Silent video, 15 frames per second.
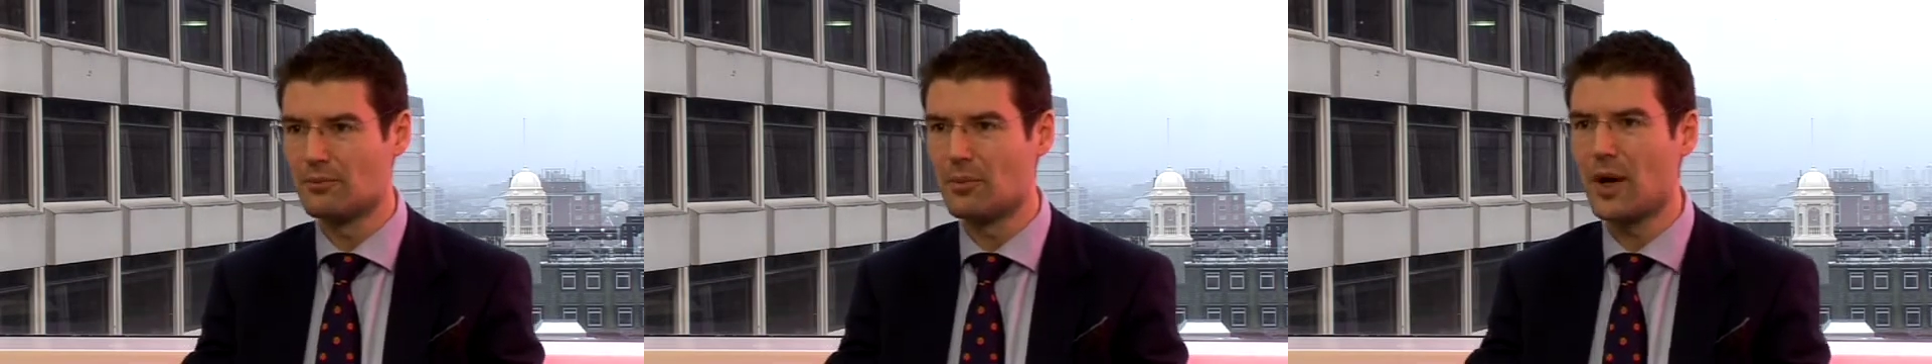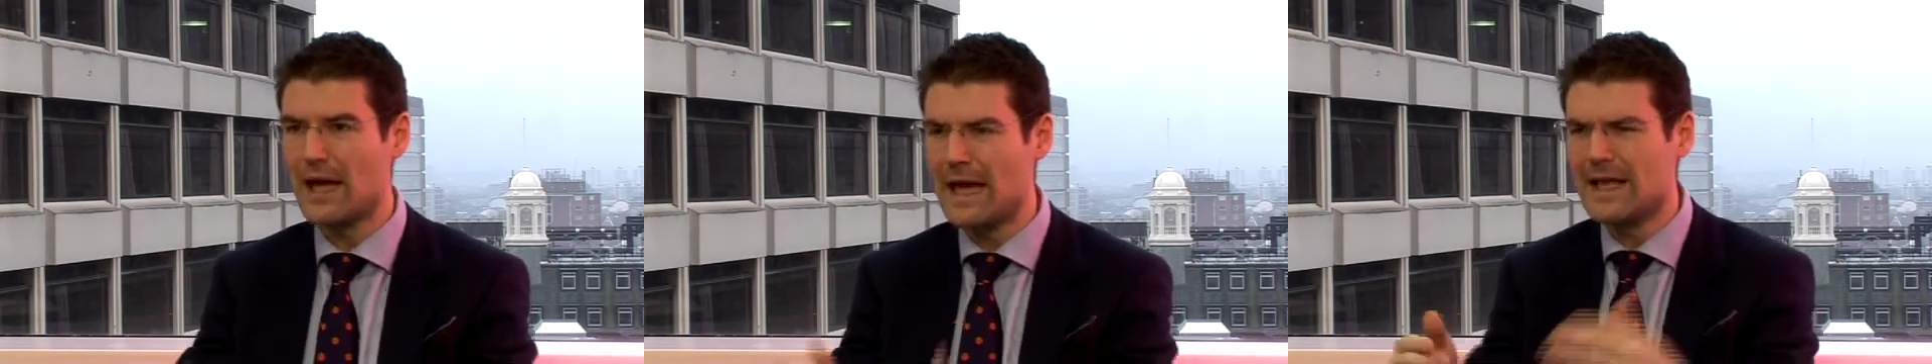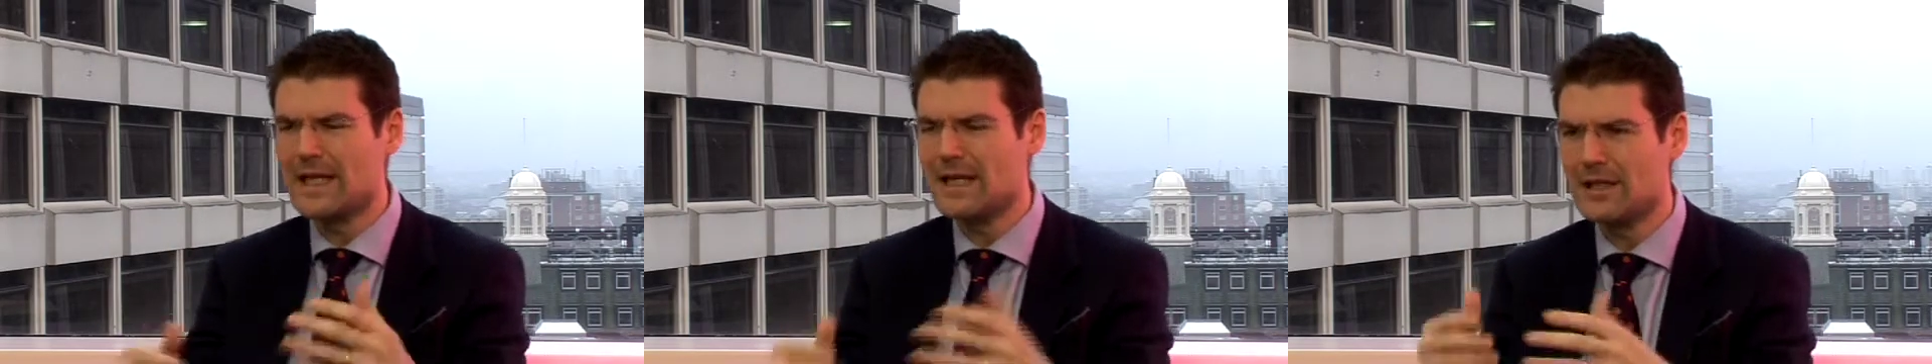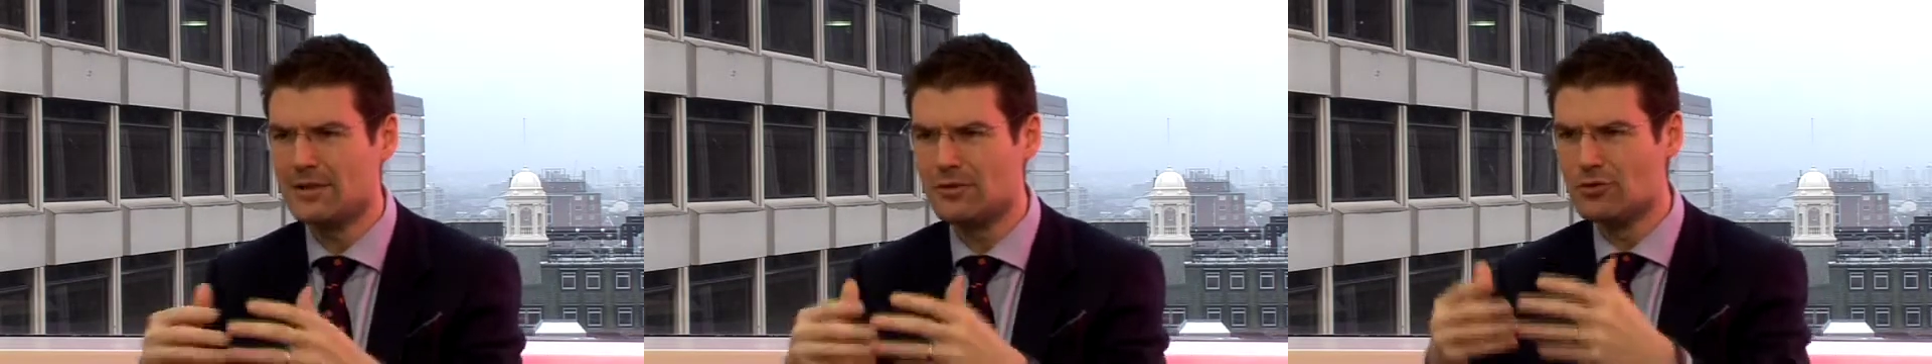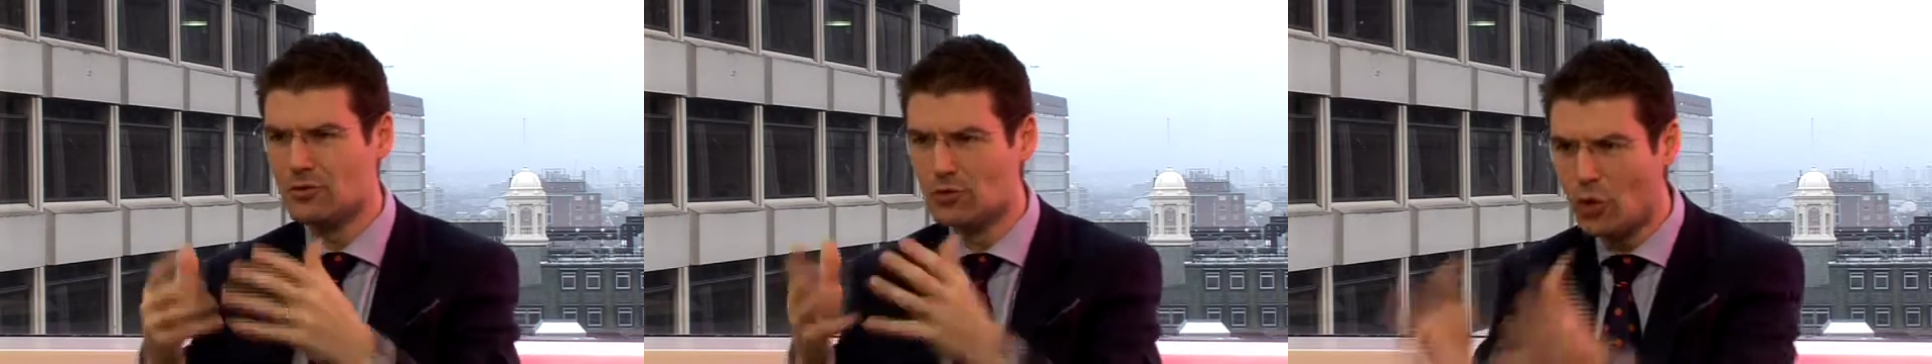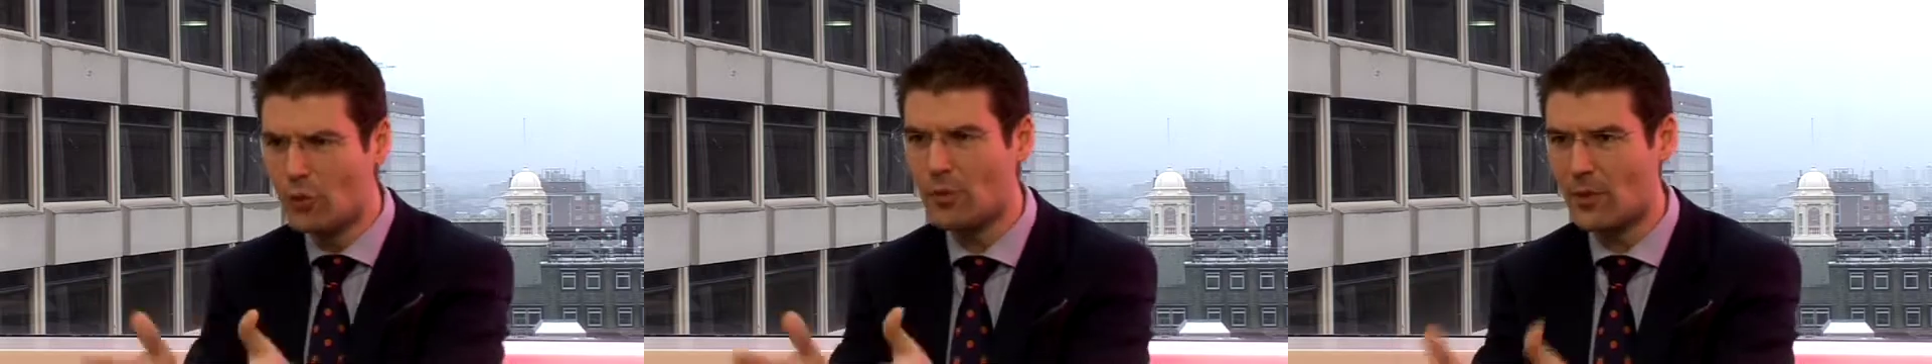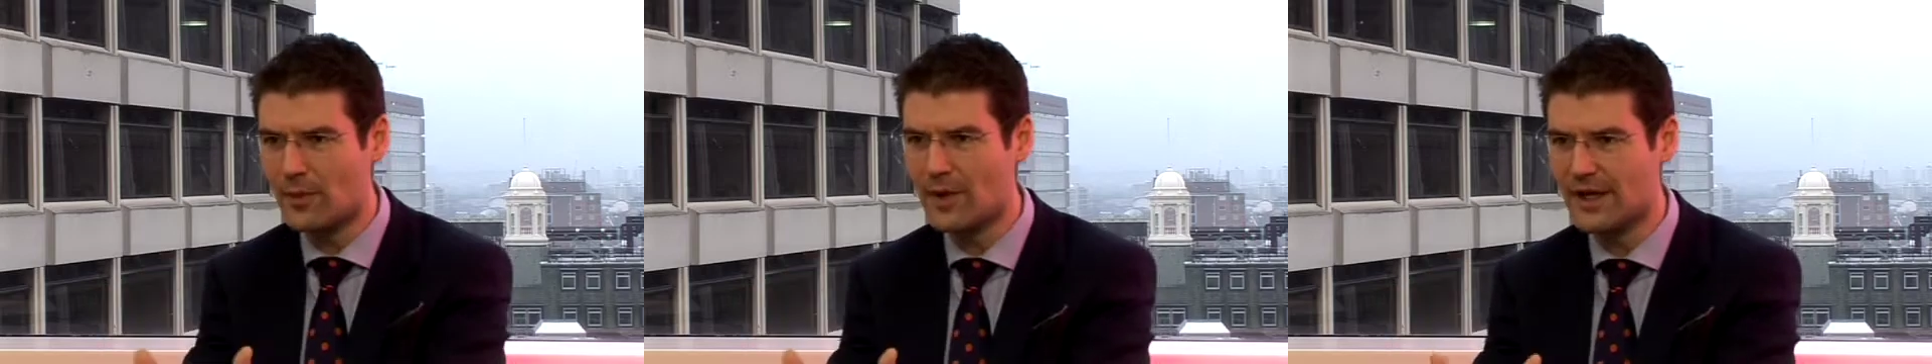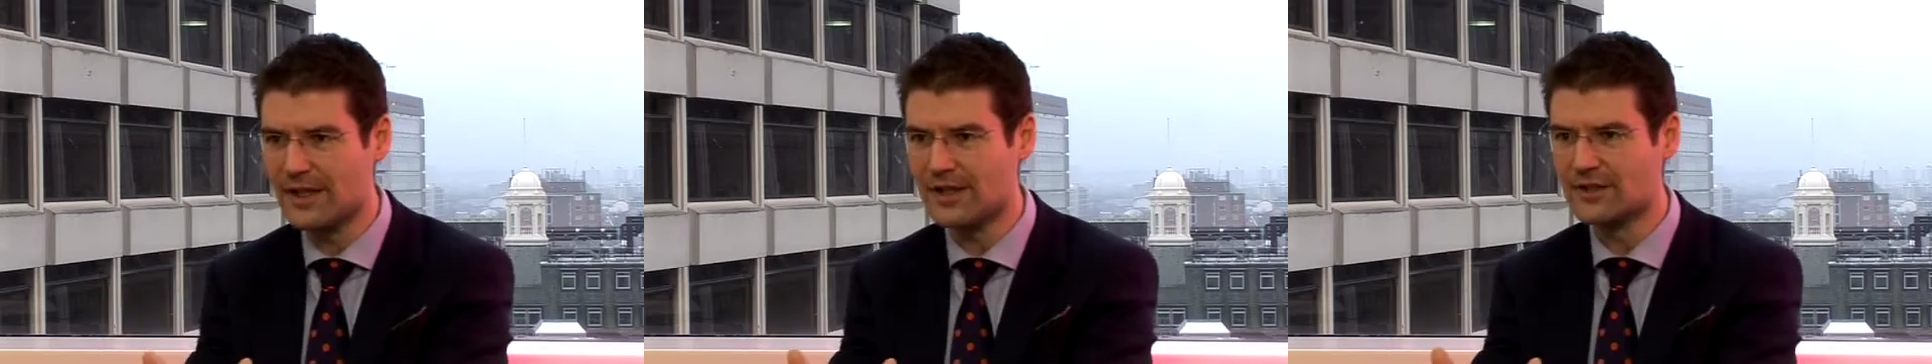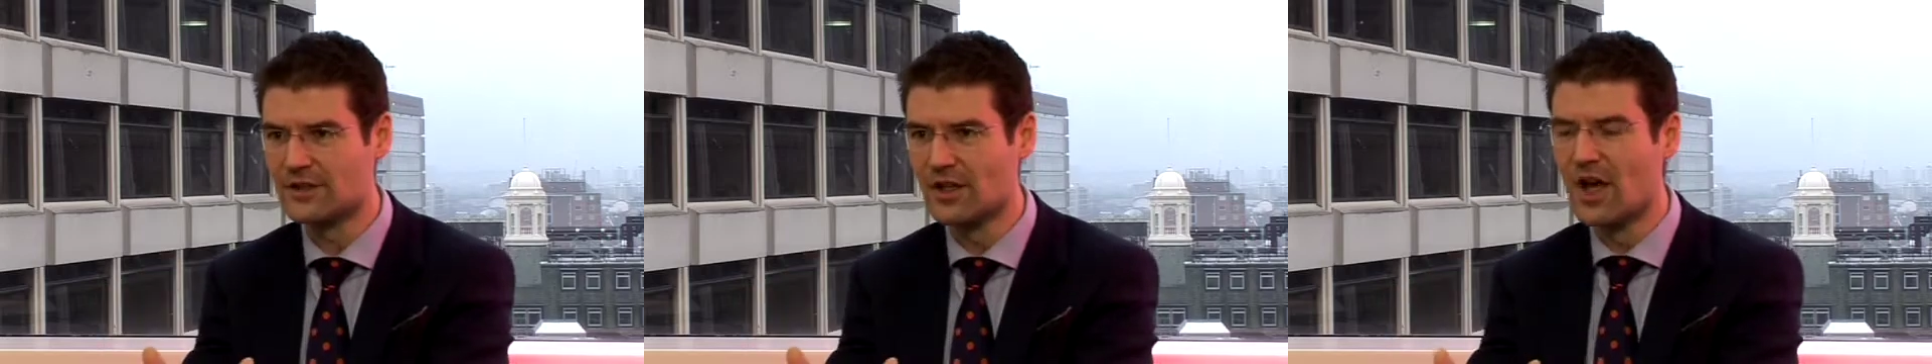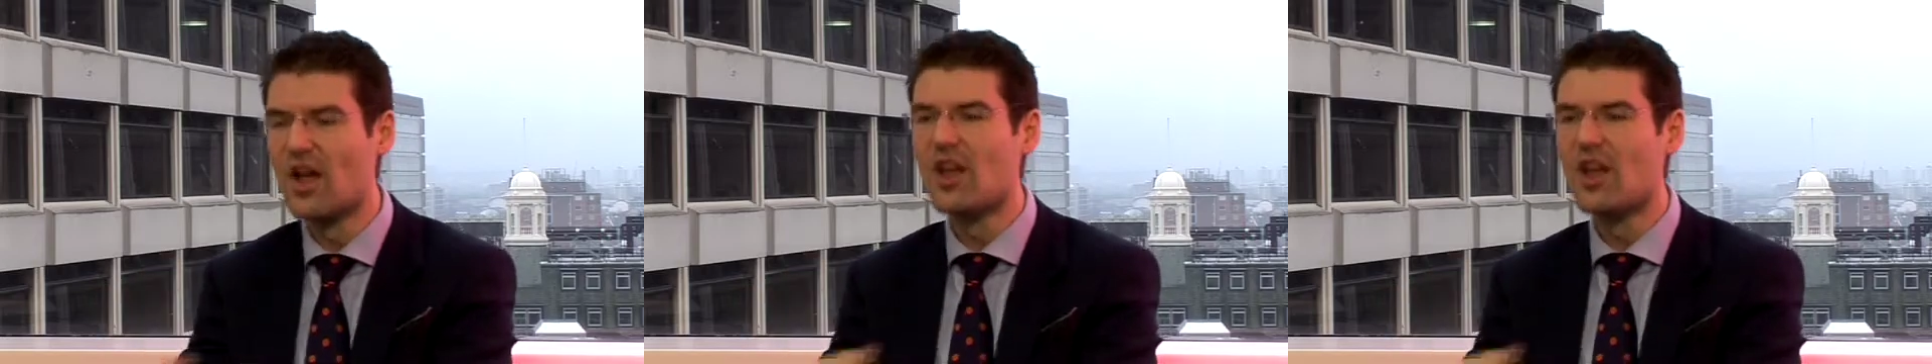by any normal means